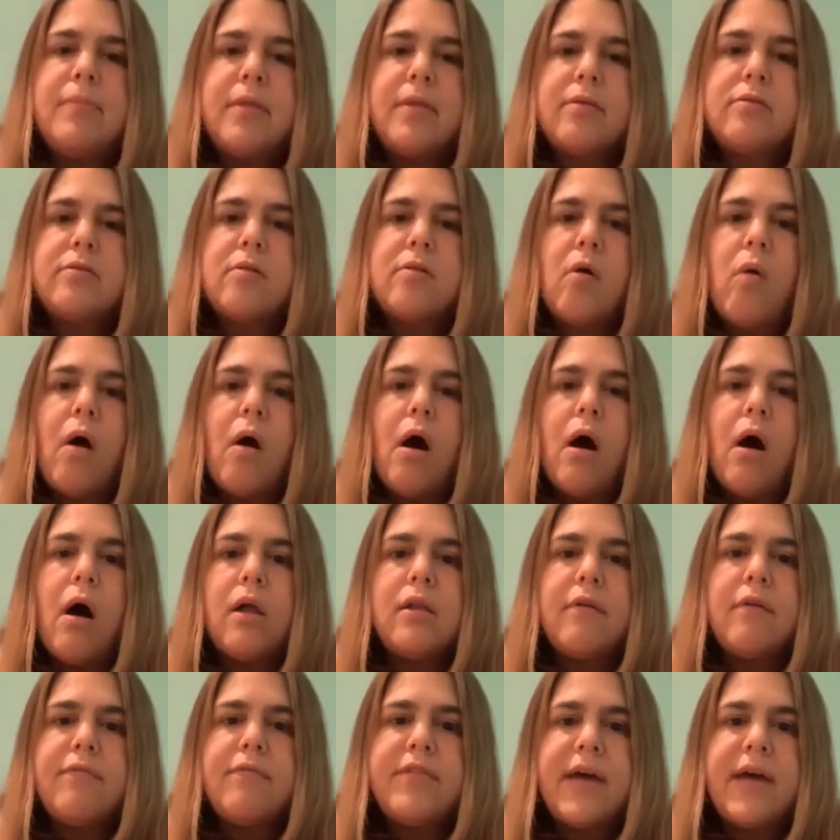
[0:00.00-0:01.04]
So
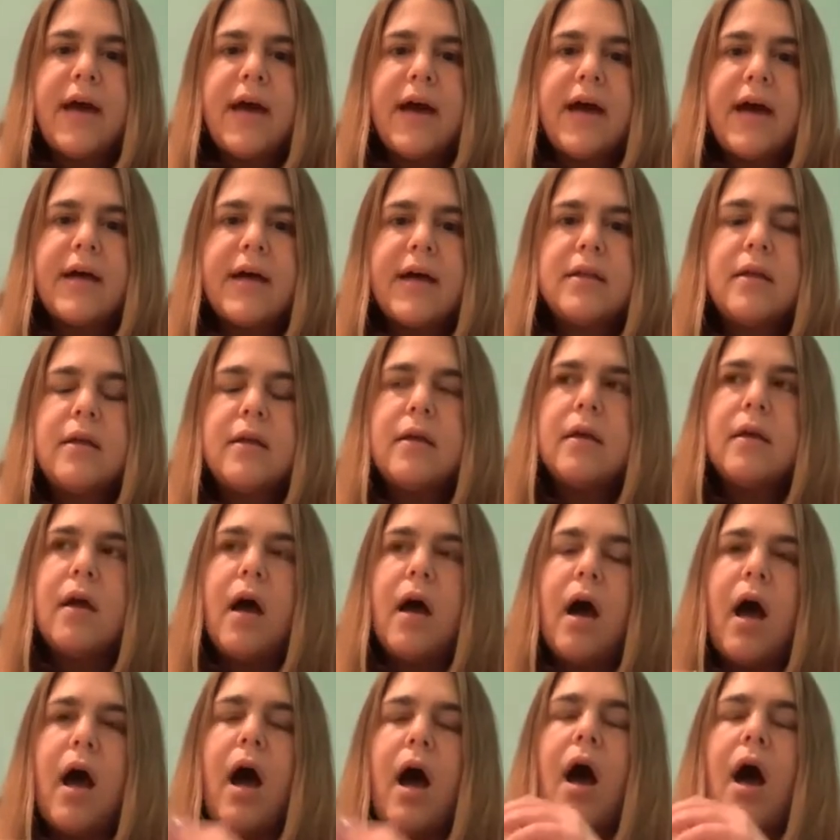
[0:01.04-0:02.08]
all of that
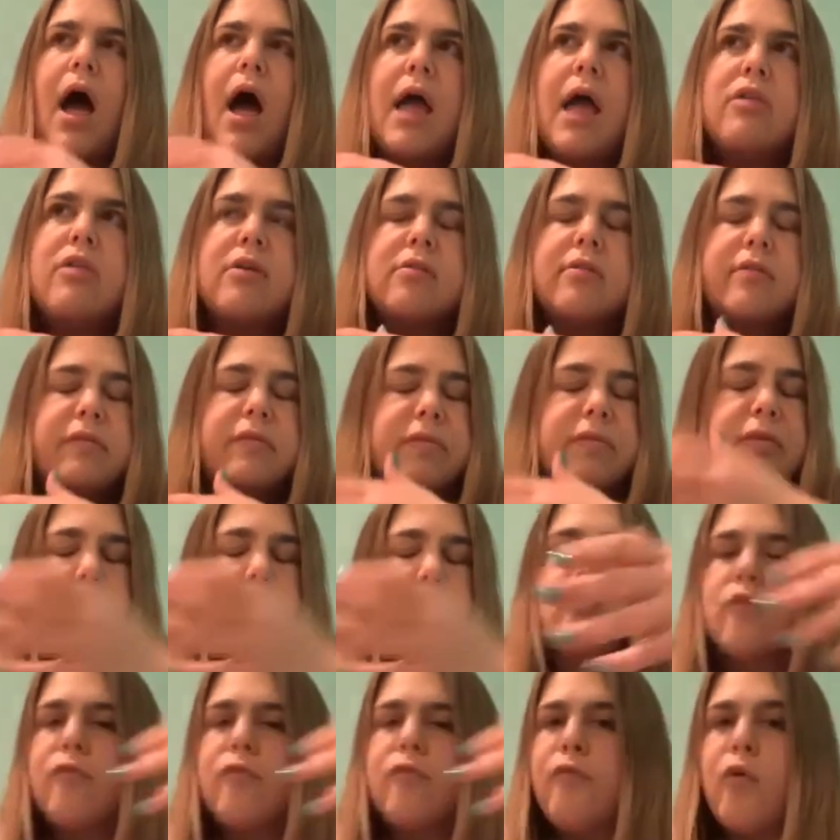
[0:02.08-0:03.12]
I just,
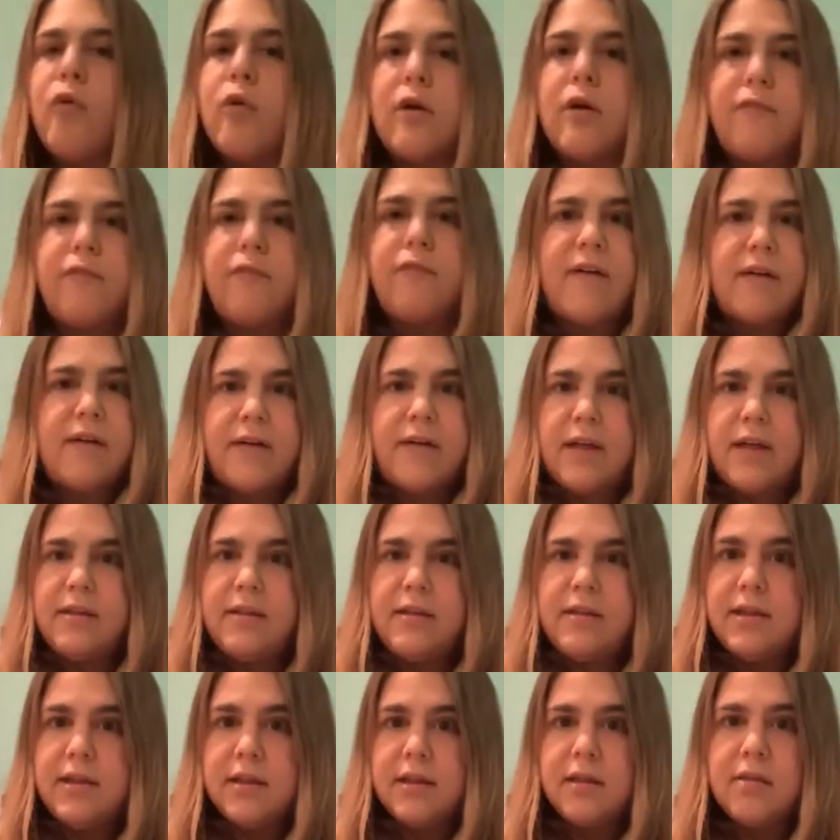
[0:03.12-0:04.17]
those are 4 or 5
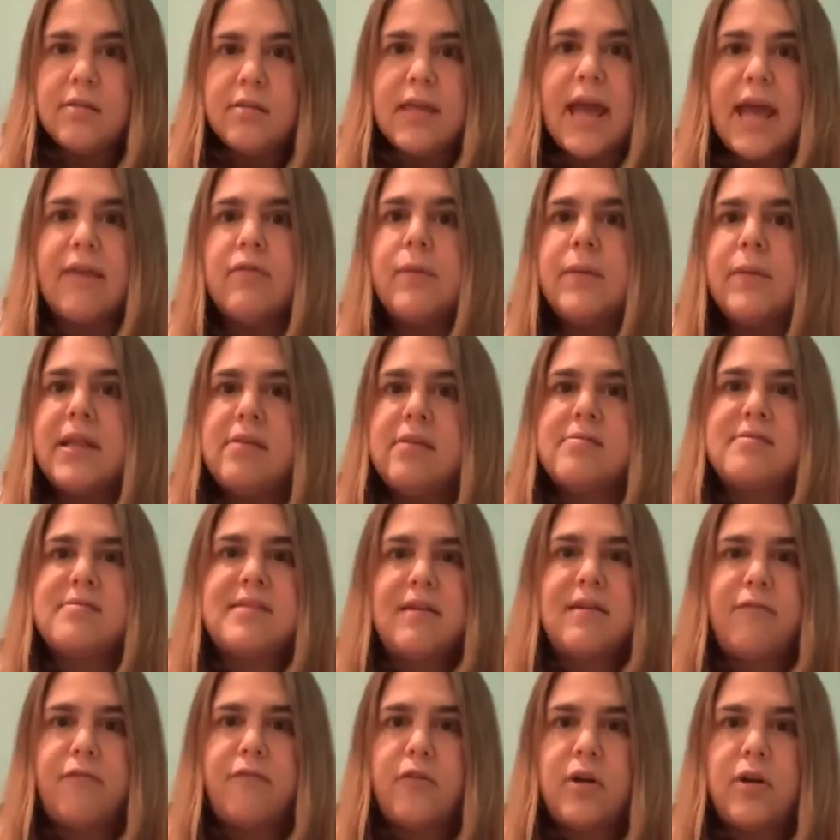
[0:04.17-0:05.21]
ideas. Everybody's
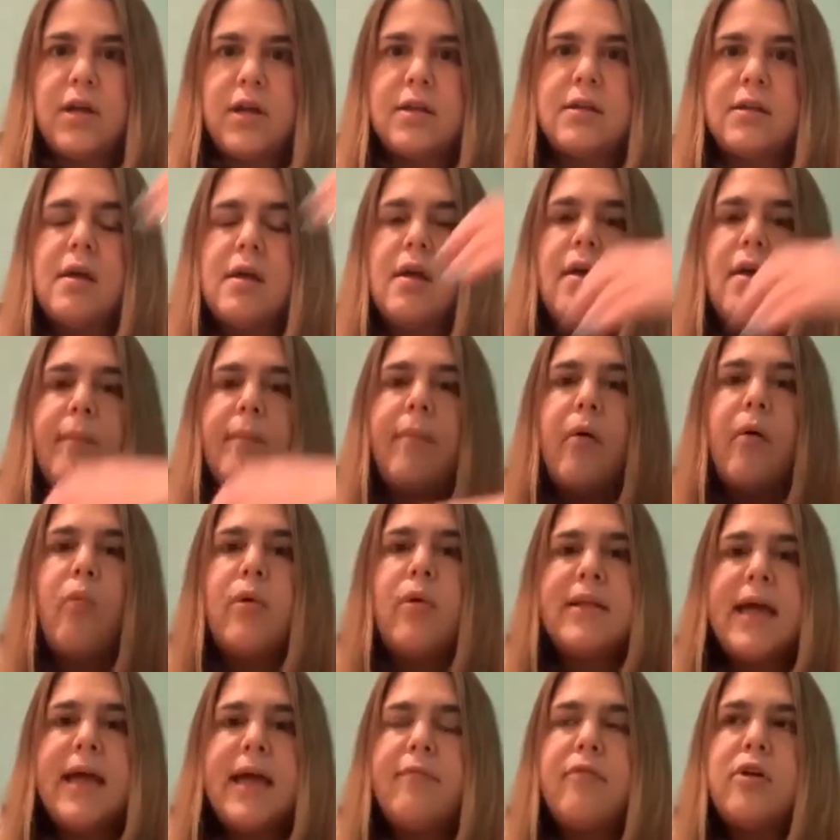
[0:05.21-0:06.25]
different, but
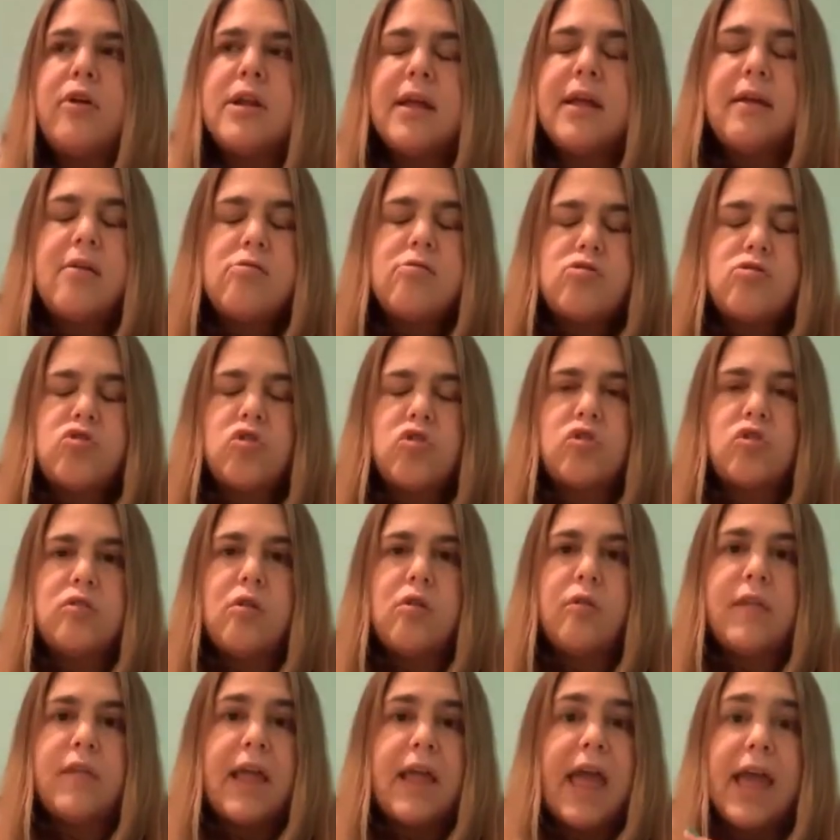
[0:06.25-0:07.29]
whatever it is, just
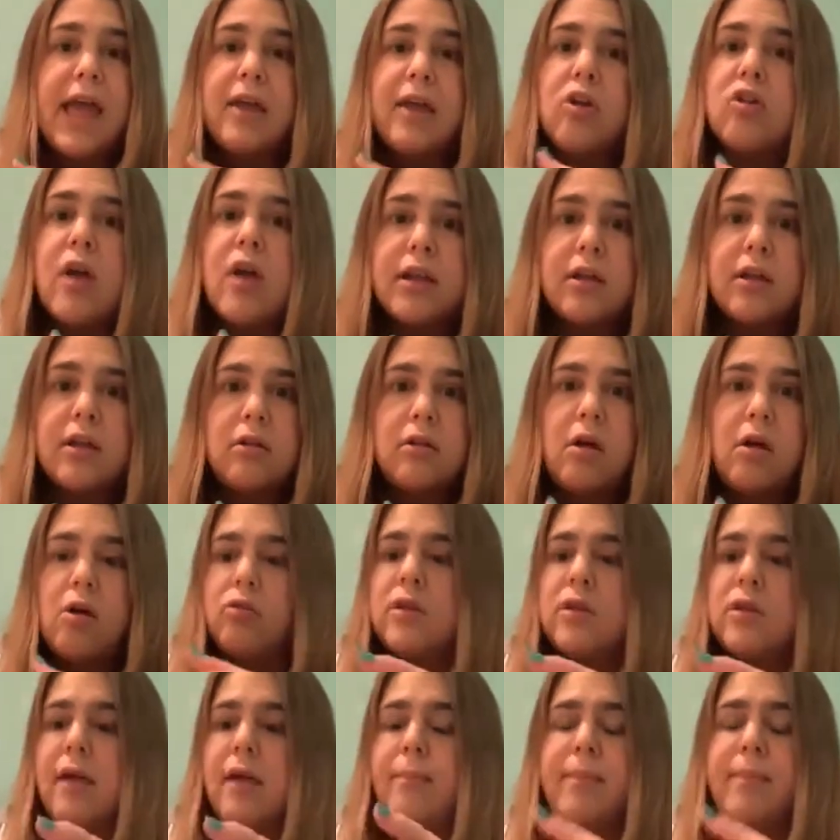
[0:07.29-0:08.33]
know that A, you're not
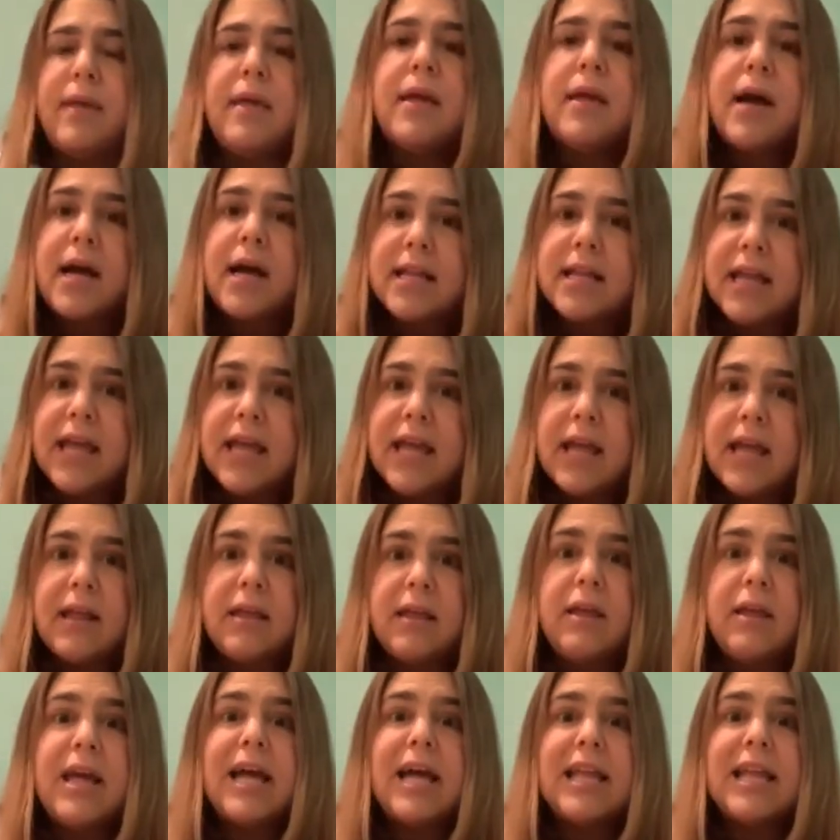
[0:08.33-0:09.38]
alone, and B, you got
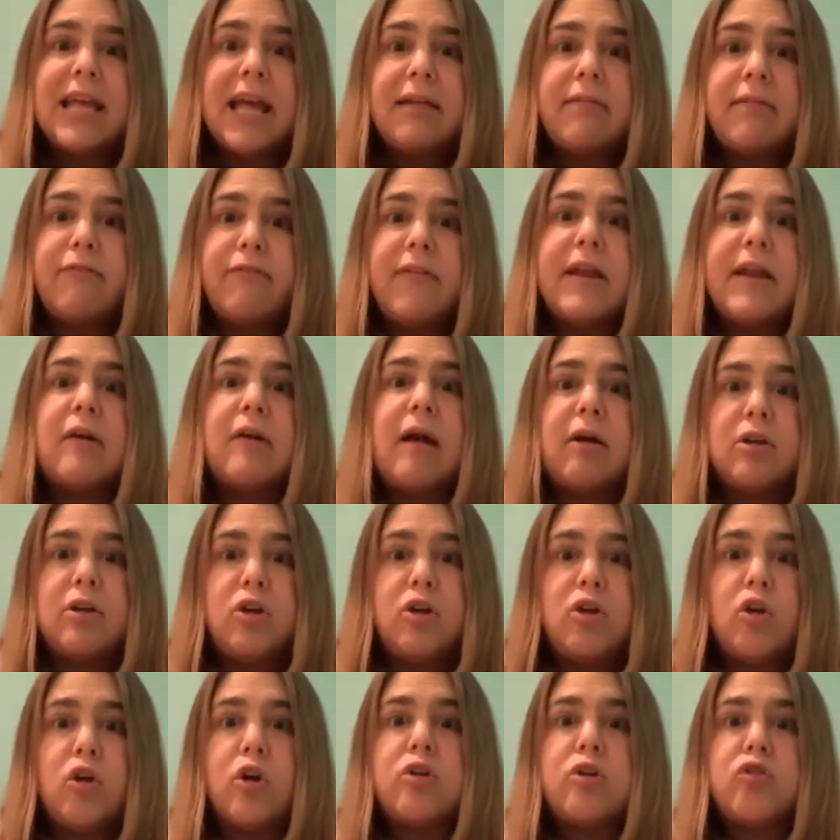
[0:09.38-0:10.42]
to get figure out
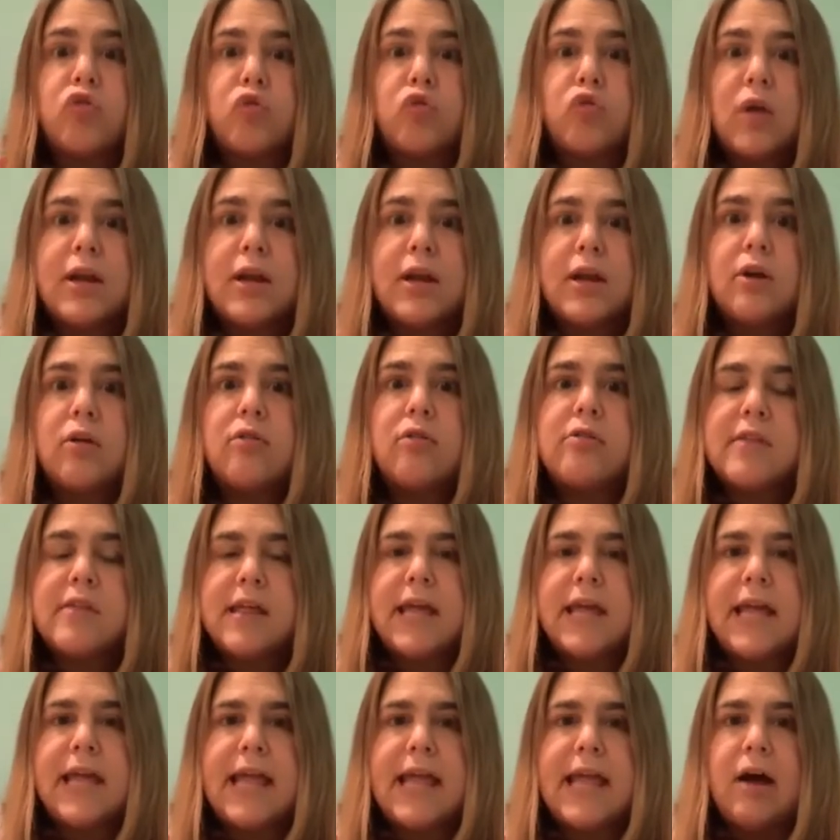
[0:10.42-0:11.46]
your triggers to
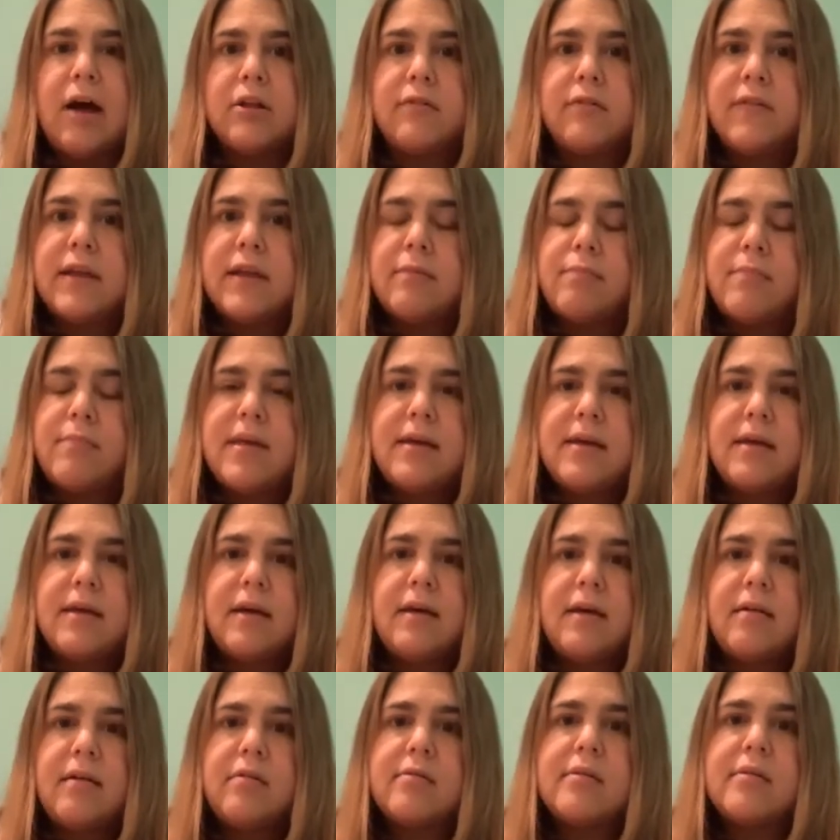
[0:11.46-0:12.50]
get out of it,
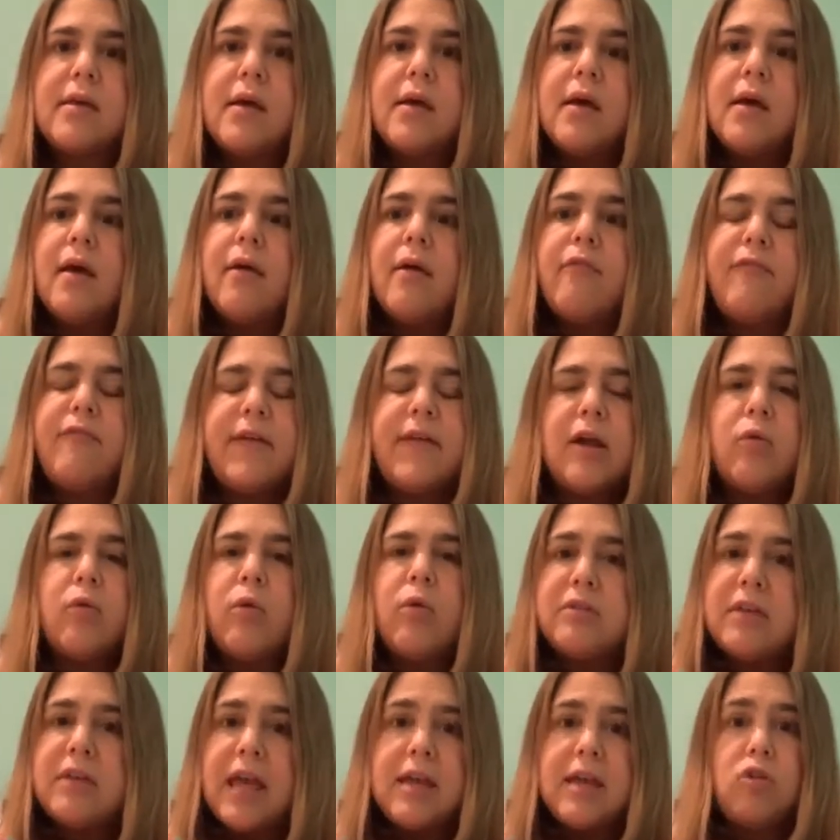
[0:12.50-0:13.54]
because fear
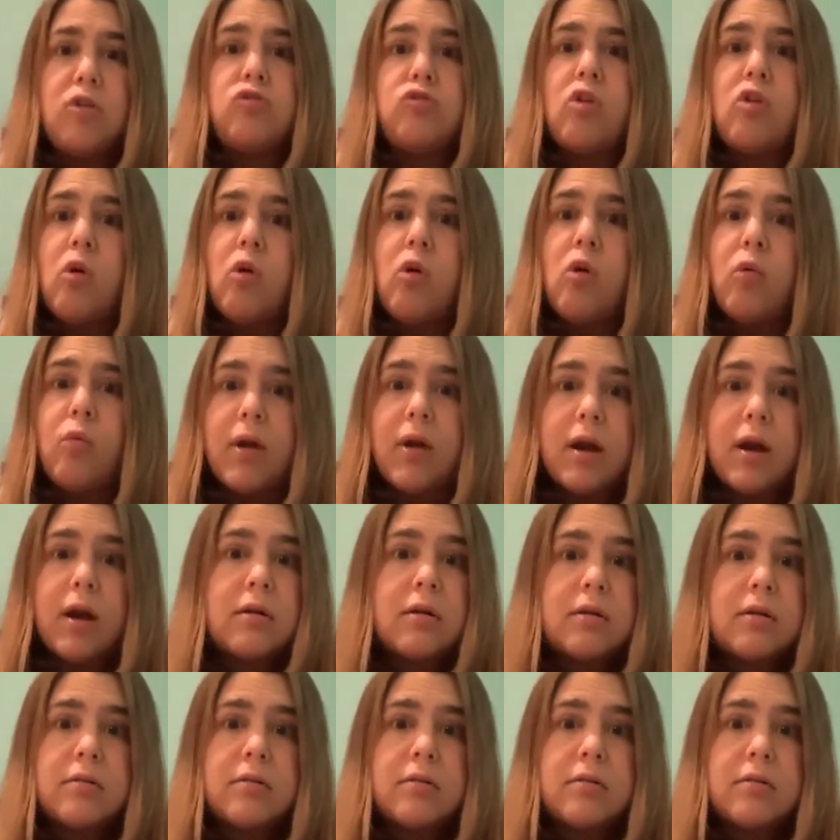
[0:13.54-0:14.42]
will take you nowhere.